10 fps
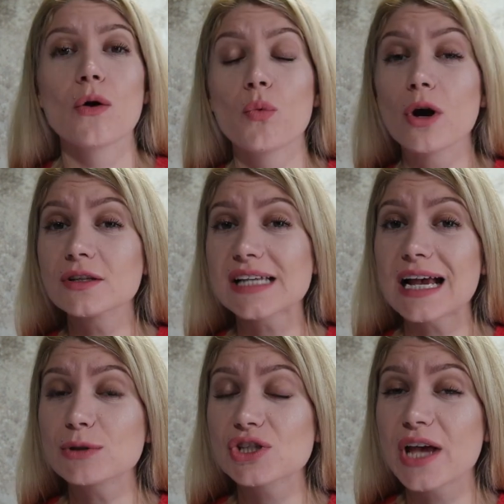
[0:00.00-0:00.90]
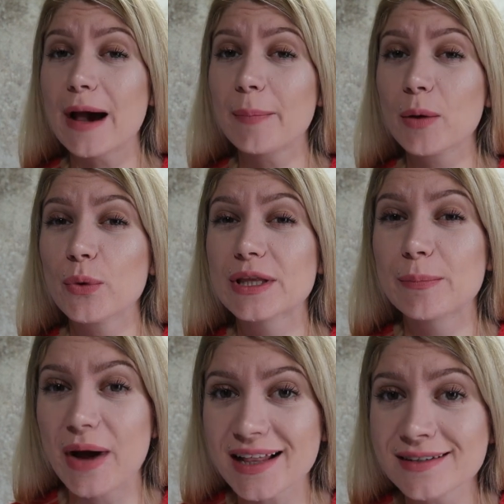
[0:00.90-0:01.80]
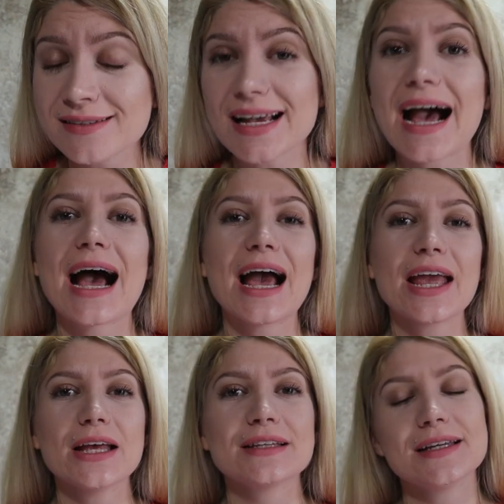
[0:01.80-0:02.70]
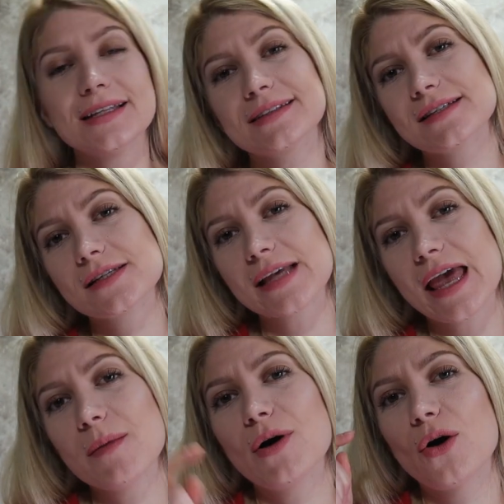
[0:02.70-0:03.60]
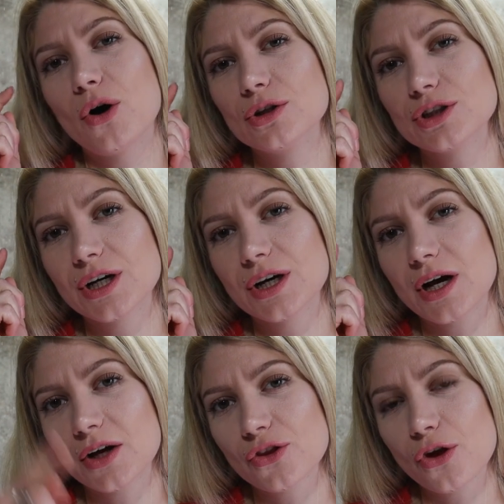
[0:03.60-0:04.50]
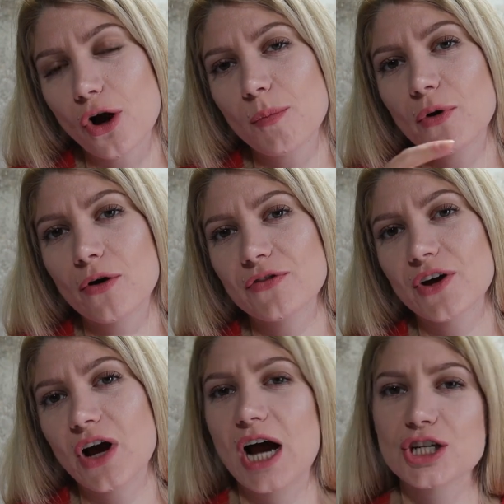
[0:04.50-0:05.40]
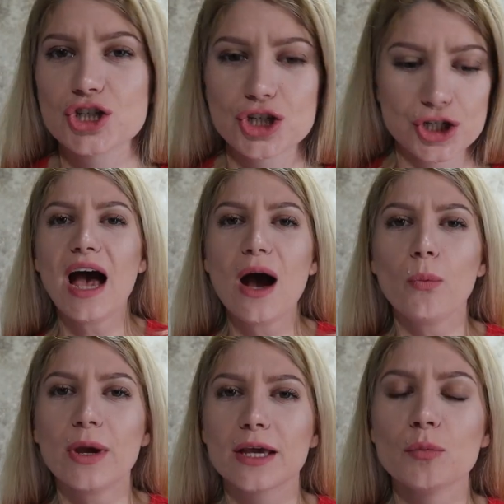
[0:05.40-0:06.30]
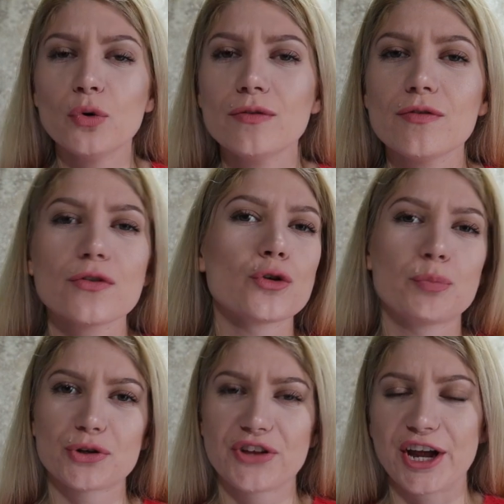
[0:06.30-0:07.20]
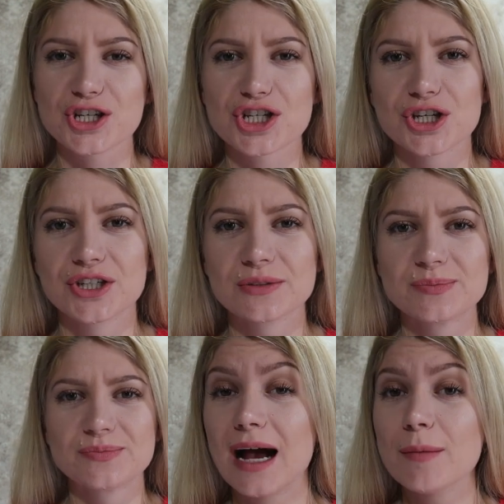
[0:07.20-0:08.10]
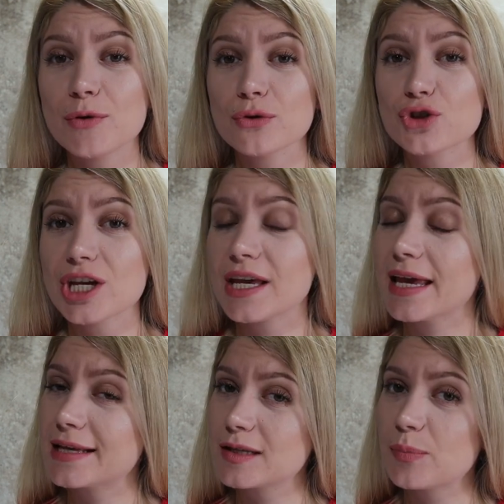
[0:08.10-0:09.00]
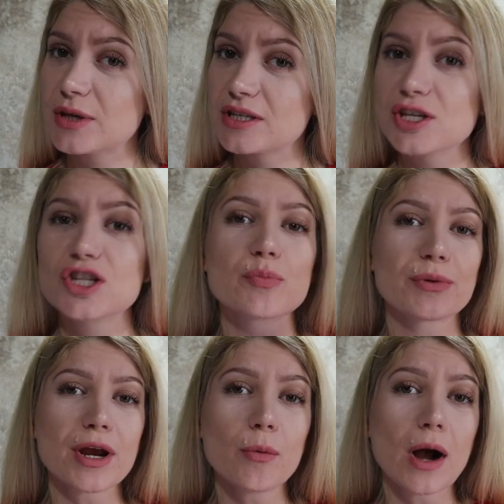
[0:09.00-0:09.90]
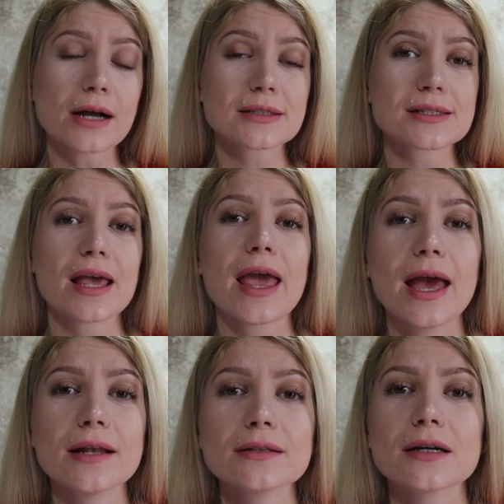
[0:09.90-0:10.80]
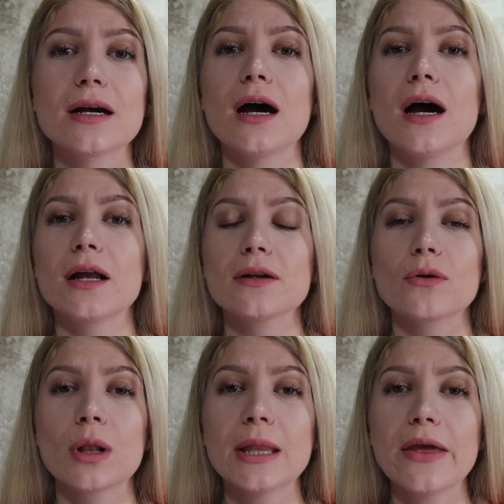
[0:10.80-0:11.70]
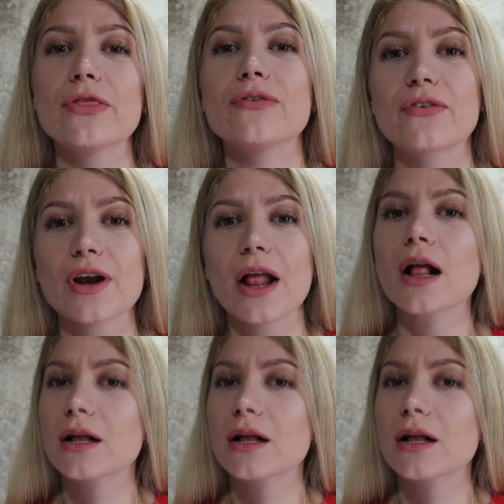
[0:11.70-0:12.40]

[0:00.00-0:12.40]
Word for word: Once I was happy with the balance, I did the same on the top of the hatch. Now we can move to protection. I'm using Easy Peasy spray wax and a lint-free